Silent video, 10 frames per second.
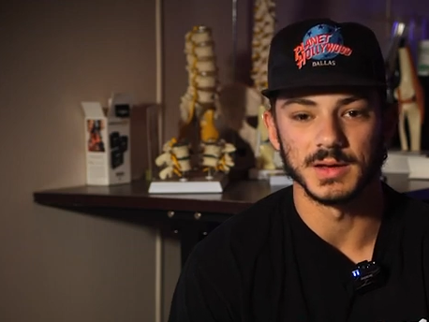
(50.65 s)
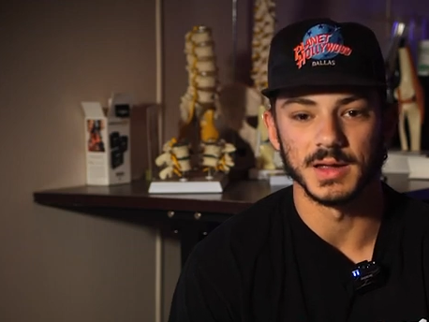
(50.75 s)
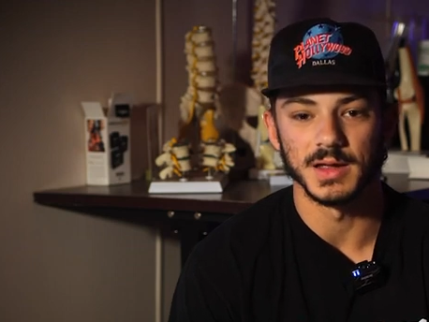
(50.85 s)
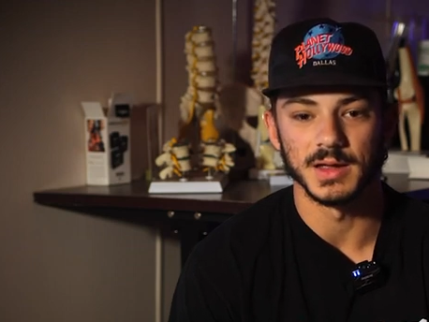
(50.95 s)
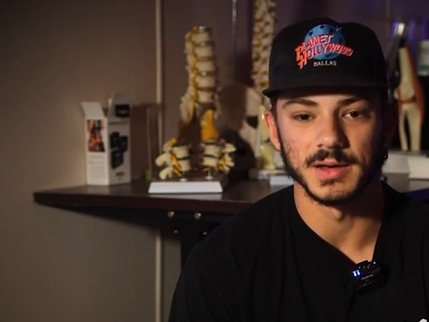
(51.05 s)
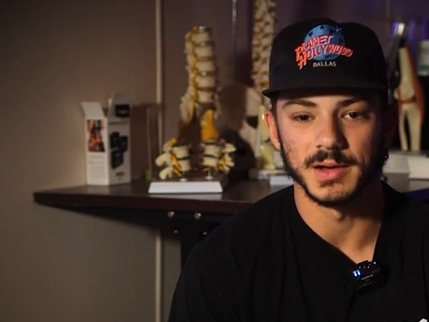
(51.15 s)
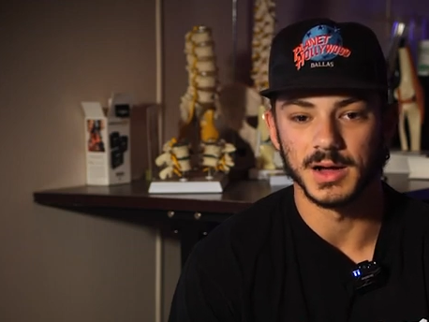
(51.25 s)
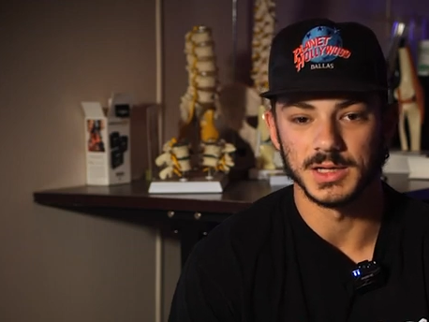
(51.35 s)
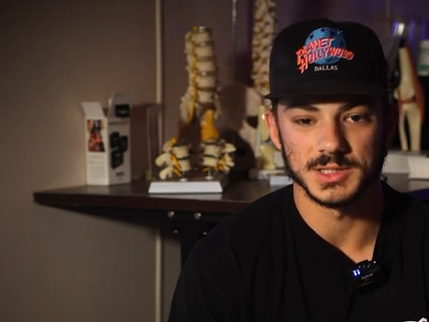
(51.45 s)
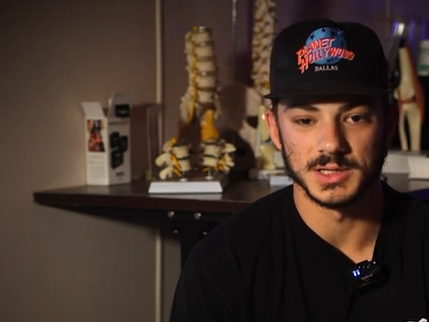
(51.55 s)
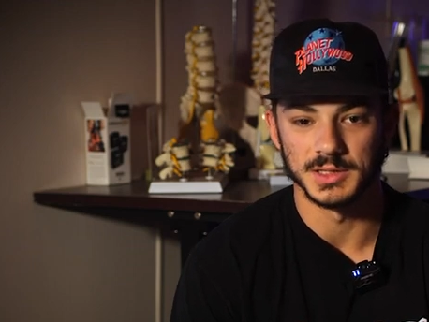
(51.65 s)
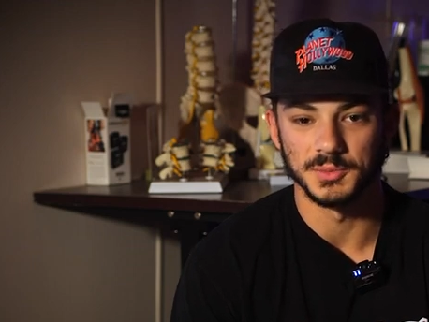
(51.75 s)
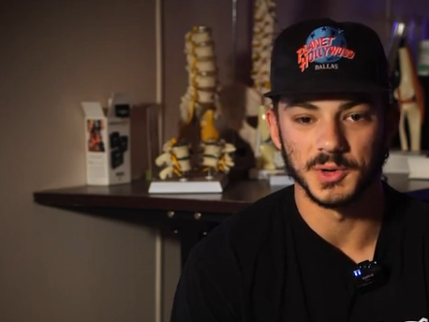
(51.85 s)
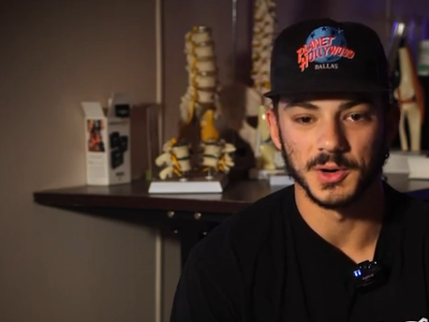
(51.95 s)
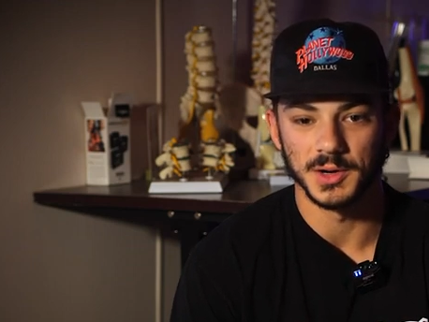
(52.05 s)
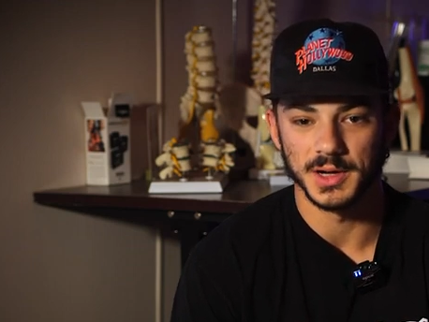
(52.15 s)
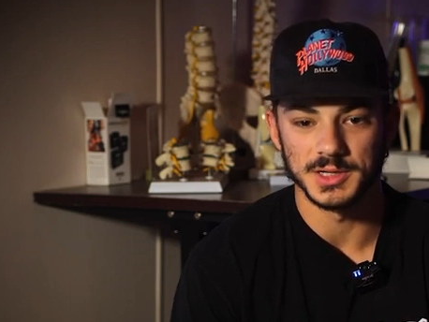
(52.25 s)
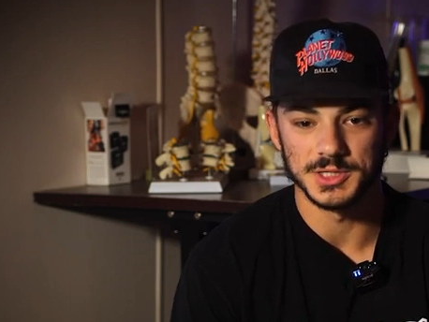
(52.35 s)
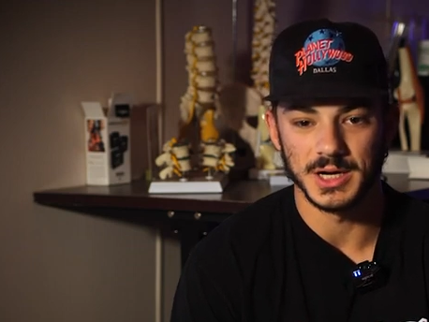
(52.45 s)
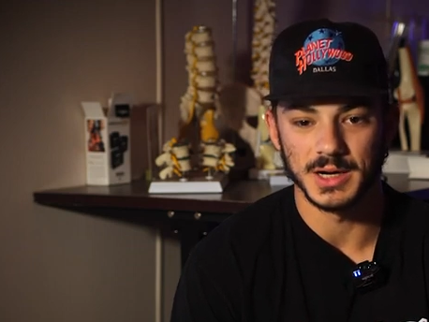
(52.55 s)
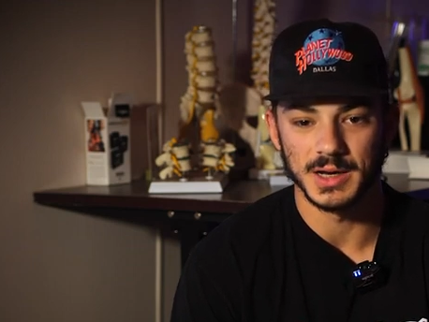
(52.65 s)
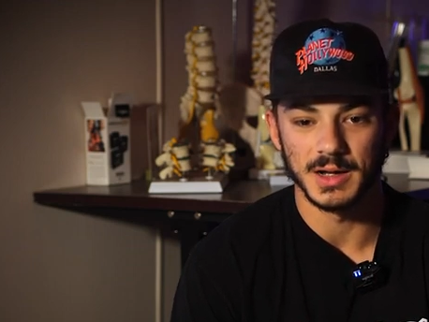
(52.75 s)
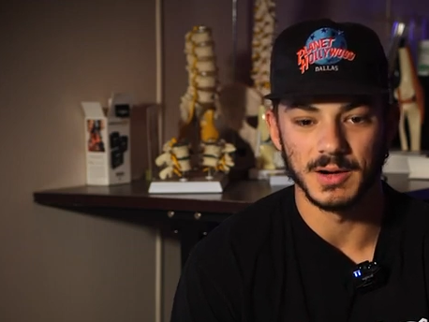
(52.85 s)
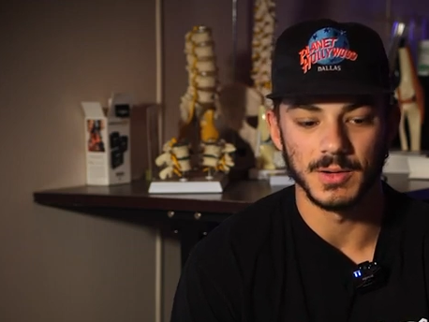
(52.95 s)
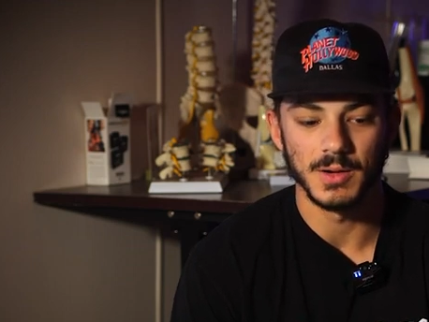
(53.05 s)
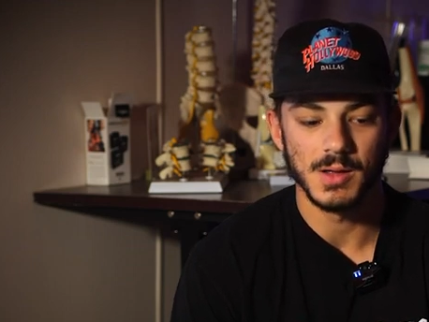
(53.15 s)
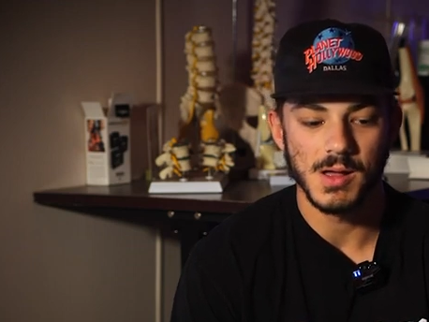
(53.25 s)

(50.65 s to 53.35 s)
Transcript: And I just hit the ball, kind of jog it out.